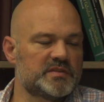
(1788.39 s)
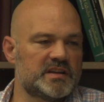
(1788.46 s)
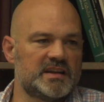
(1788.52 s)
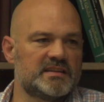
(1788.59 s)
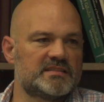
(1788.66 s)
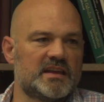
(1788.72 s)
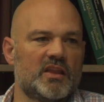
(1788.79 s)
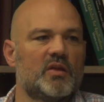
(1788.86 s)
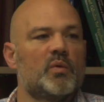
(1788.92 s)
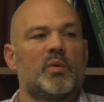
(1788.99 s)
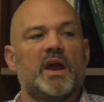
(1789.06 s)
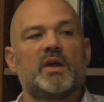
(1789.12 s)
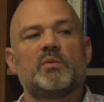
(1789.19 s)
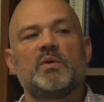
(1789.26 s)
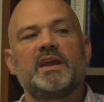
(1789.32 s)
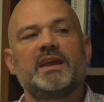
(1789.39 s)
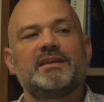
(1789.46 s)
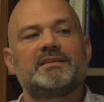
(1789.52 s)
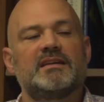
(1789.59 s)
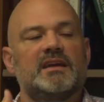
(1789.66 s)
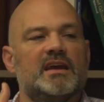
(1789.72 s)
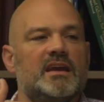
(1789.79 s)
And he said the way we
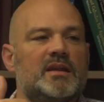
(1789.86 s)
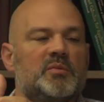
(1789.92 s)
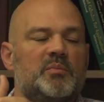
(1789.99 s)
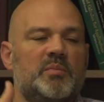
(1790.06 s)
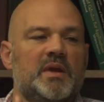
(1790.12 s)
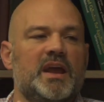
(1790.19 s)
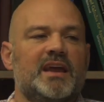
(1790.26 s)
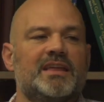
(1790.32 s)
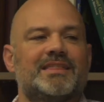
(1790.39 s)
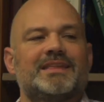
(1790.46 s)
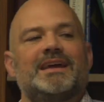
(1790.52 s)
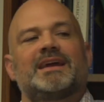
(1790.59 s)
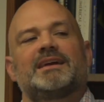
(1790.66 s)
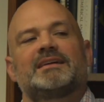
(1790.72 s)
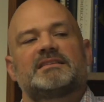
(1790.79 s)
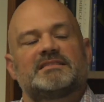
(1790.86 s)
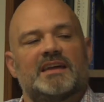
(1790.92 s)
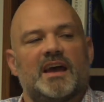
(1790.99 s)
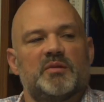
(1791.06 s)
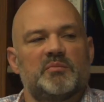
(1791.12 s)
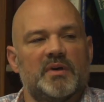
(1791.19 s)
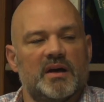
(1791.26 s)
did big things
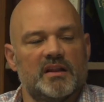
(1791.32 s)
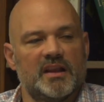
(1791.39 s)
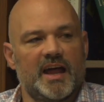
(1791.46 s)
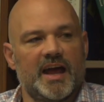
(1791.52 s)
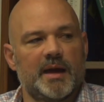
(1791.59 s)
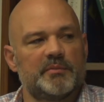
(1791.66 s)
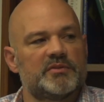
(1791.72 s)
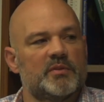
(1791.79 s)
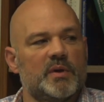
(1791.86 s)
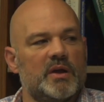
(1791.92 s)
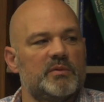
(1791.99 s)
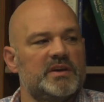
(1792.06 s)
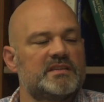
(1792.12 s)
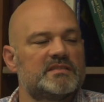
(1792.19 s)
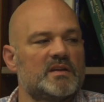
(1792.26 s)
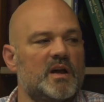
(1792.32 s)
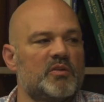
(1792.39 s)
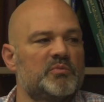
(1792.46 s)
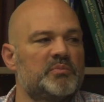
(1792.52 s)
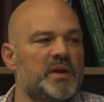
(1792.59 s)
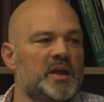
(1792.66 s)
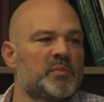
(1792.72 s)
at Bell Labs, the way we
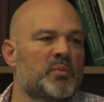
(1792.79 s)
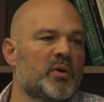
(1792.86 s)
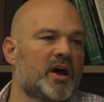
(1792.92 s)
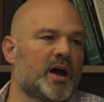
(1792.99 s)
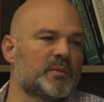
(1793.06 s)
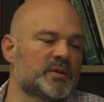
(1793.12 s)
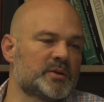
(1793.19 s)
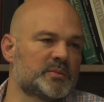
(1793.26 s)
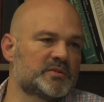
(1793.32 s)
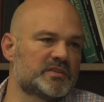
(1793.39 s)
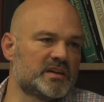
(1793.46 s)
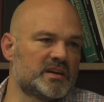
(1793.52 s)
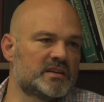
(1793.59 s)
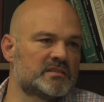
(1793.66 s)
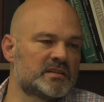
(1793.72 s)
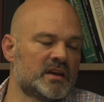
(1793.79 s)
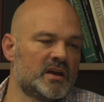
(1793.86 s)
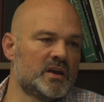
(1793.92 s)
solved big problems, is